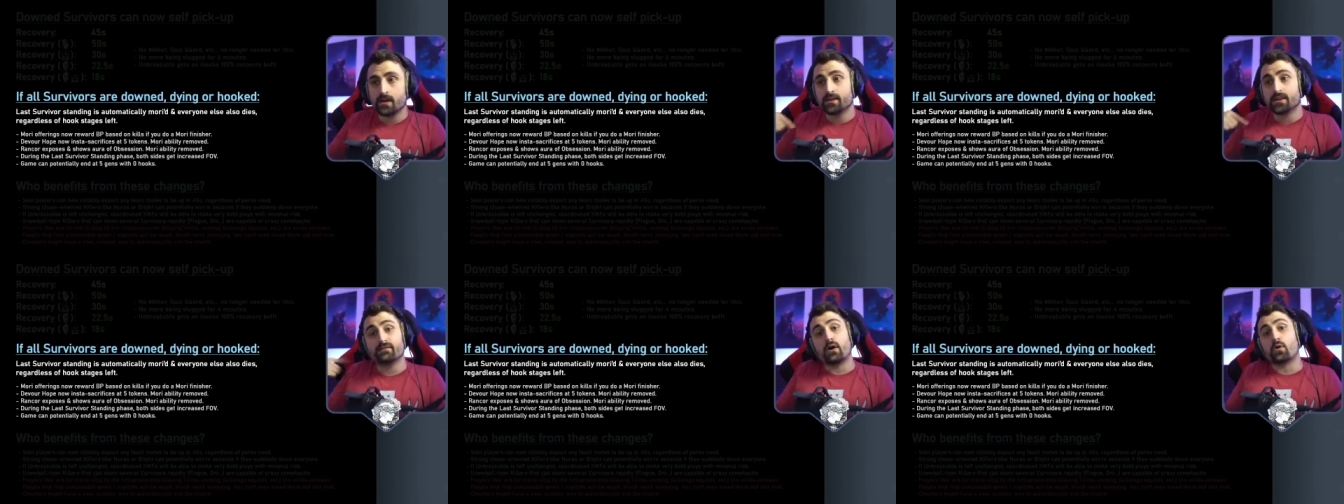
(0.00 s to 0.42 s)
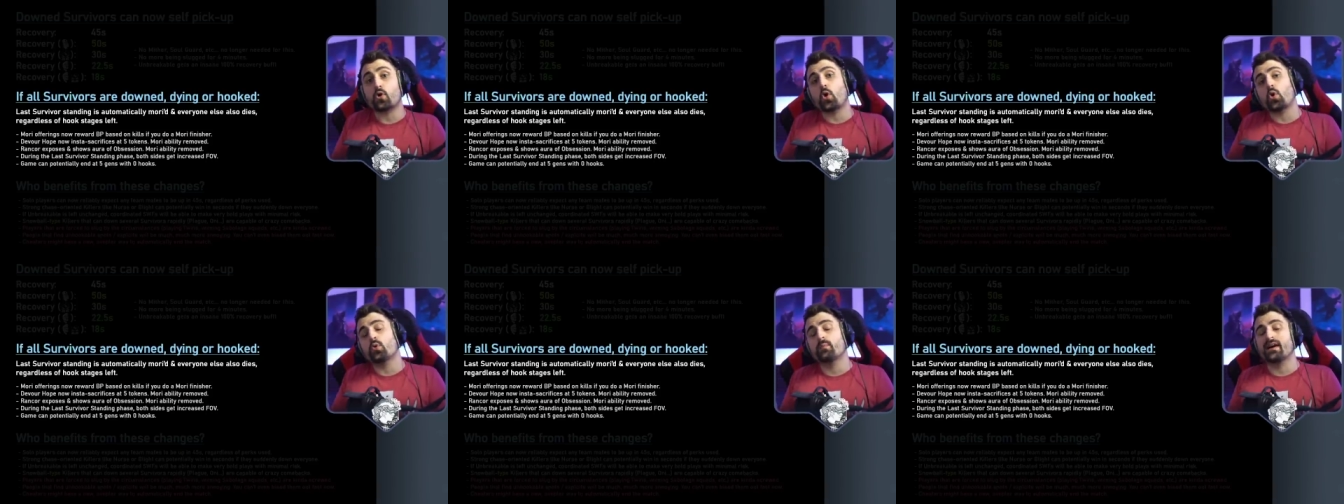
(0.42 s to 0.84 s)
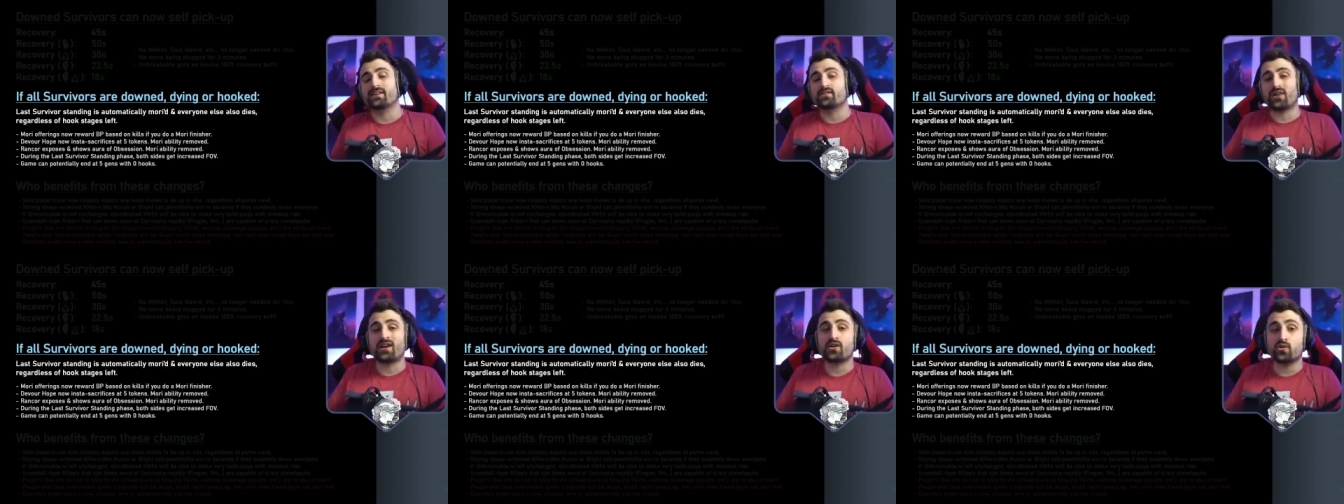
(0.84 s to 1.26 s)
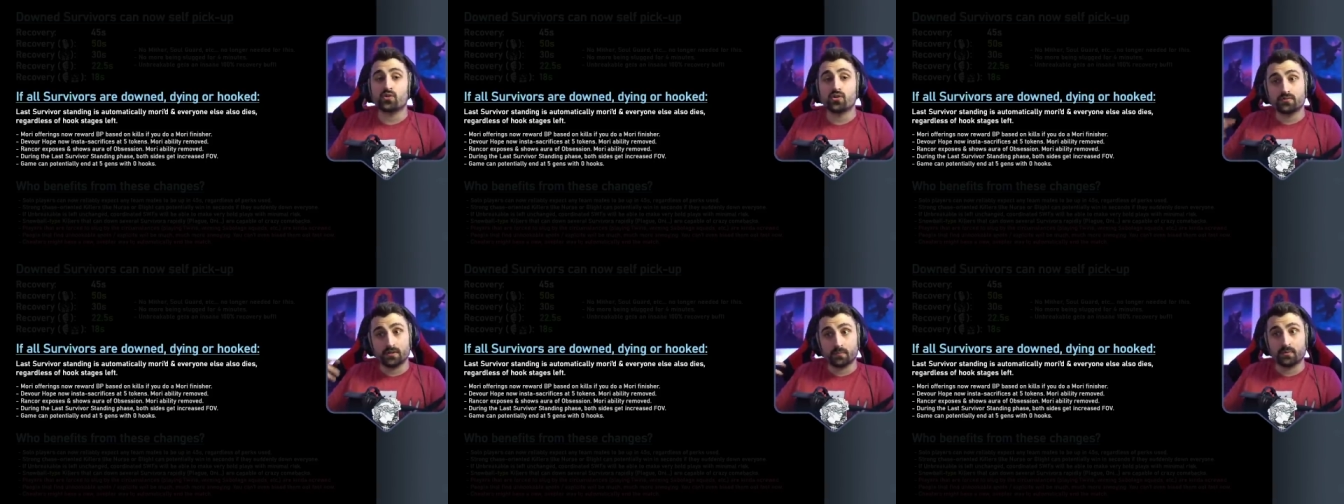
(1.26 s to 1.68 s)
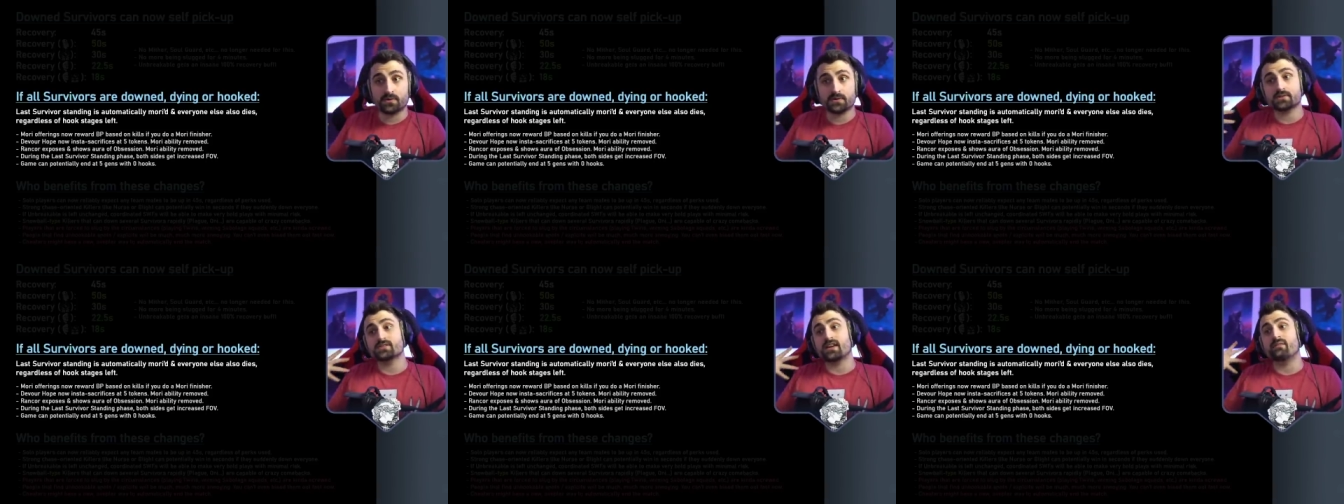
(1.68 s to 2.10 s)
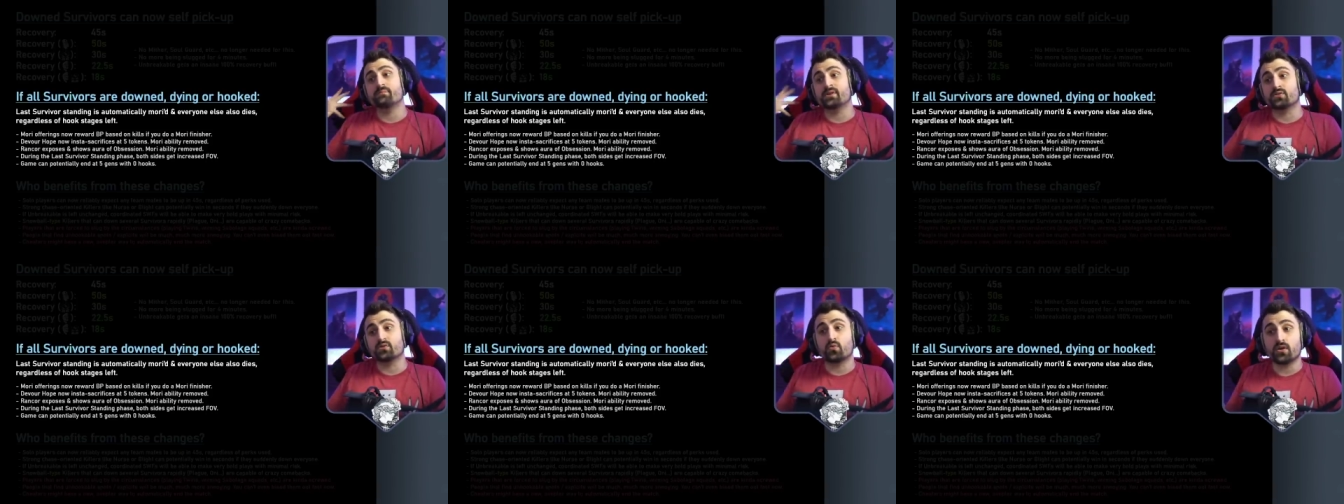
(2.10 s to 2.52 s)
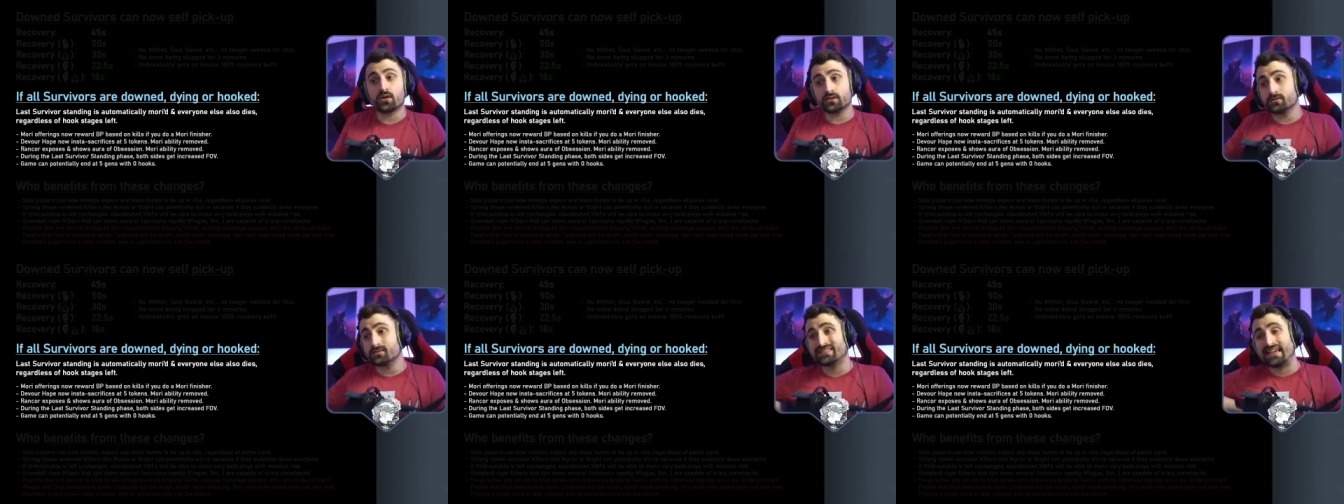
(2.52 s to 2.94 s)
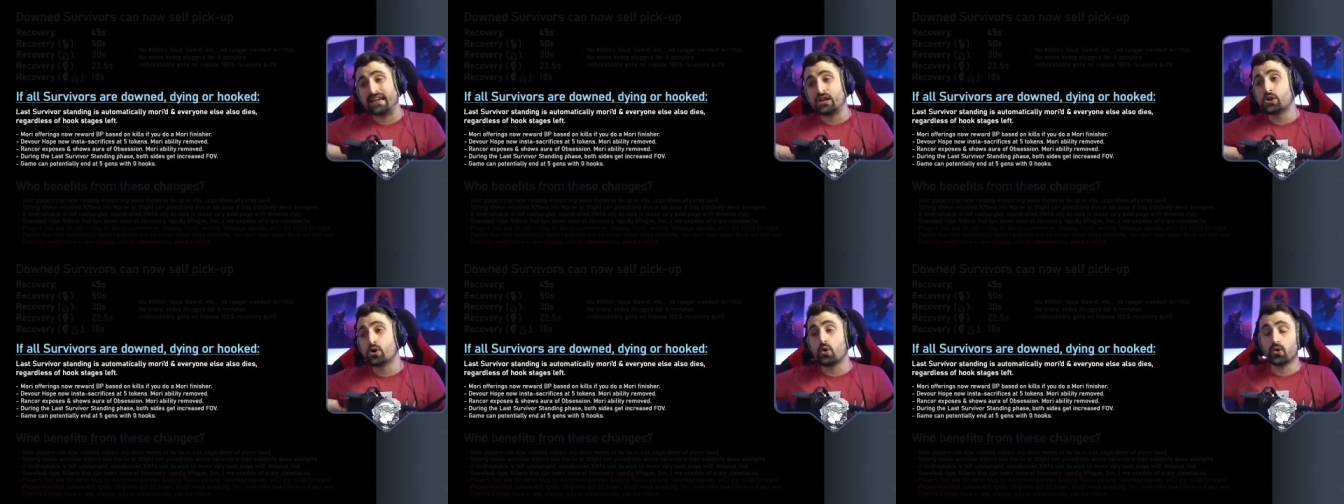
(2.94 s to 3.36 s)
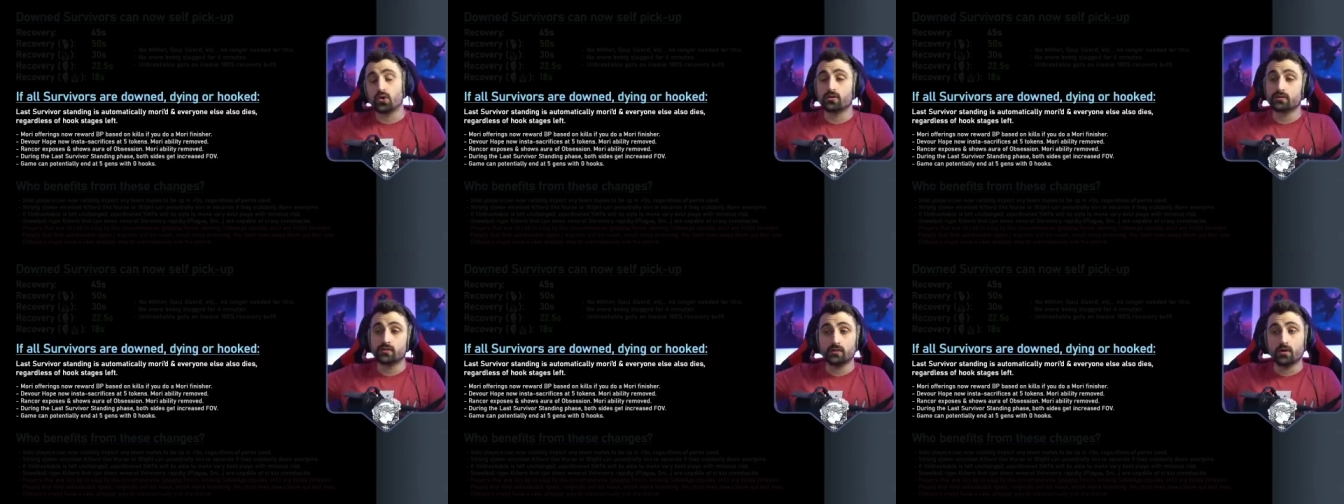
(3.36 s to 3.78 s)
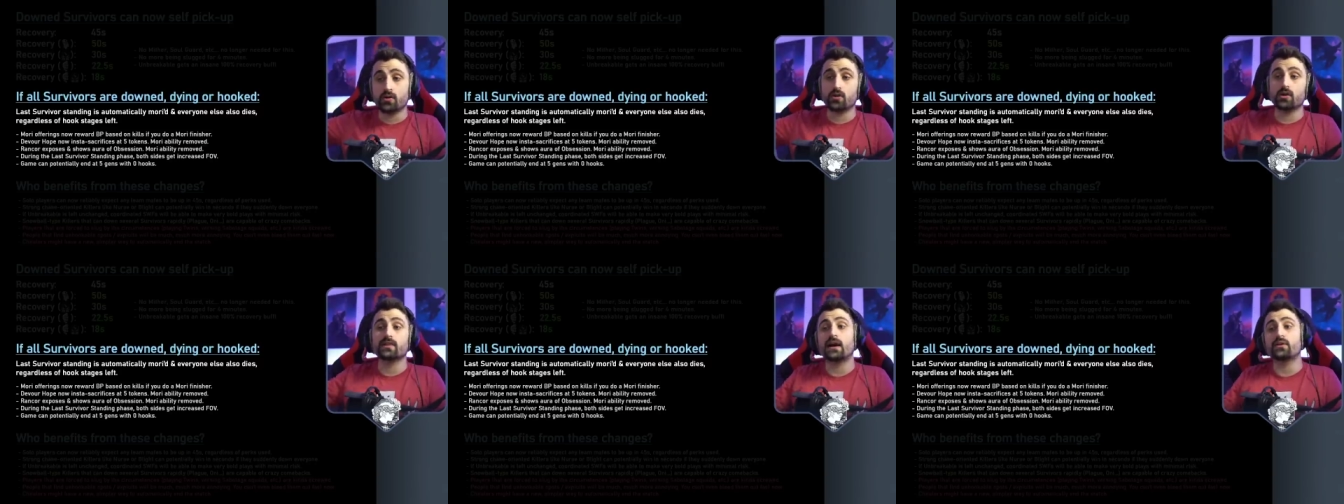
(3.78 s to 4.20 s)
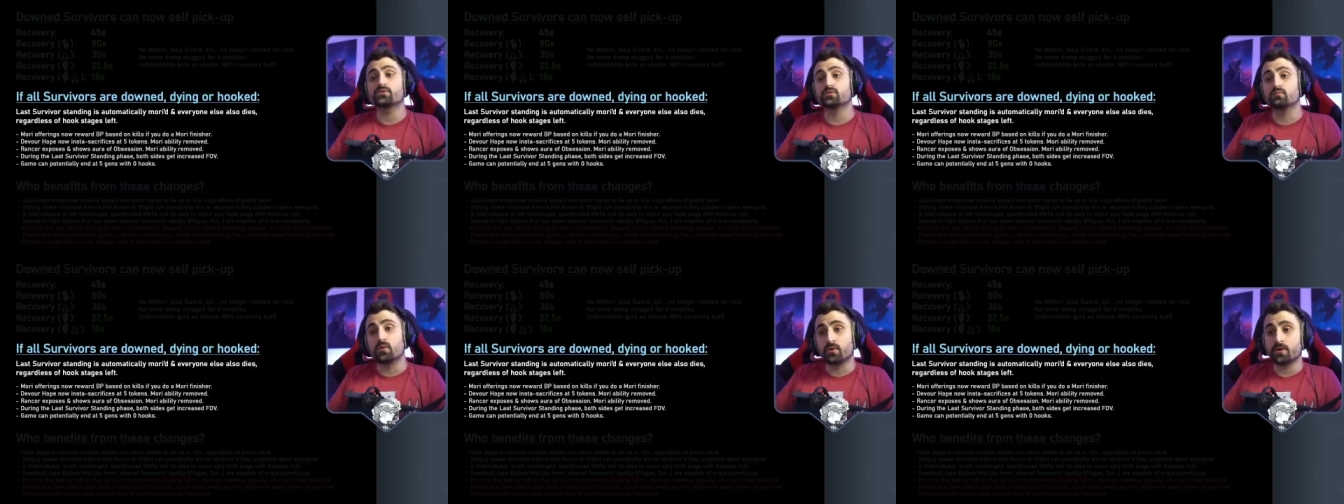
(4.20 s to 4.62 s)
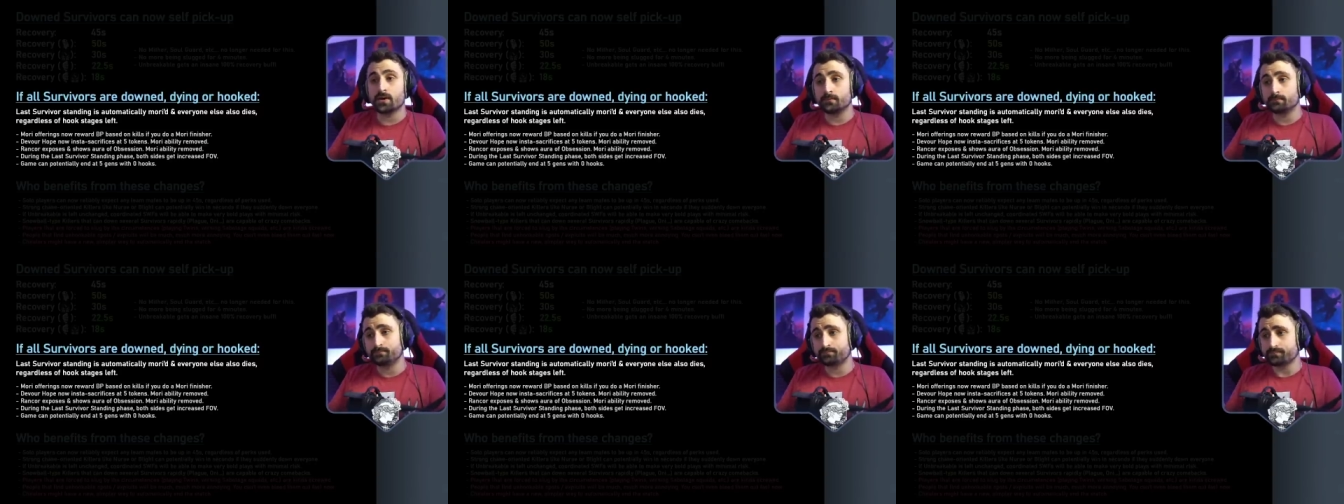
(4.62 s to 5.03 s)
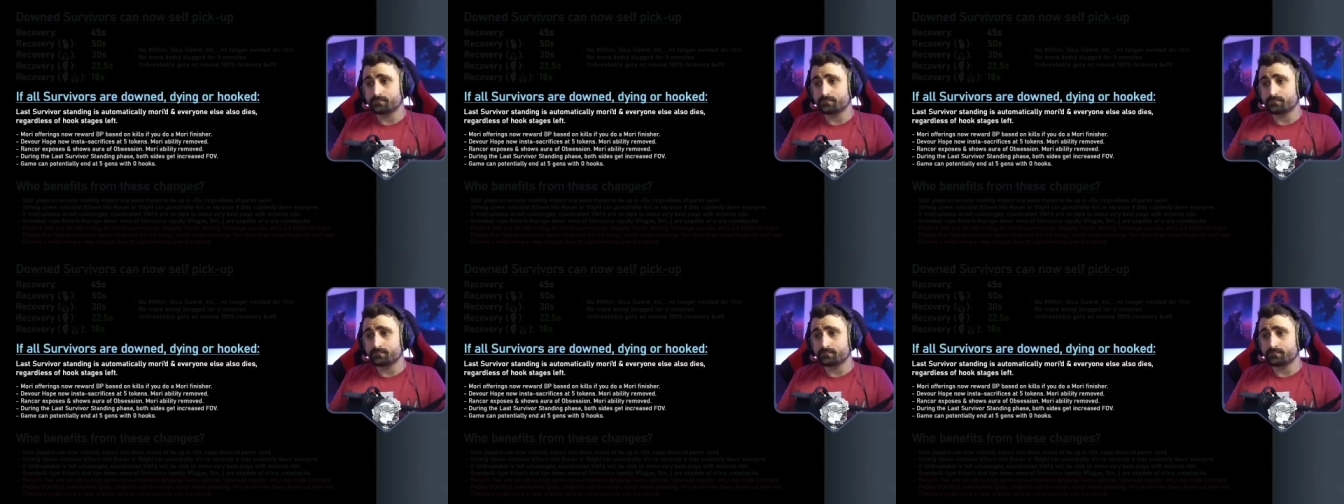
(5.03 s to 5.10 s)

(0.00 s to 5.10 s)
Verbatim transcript: Devour Hope and Rancor, the perks have been reworked. They no longer allow you to Mori.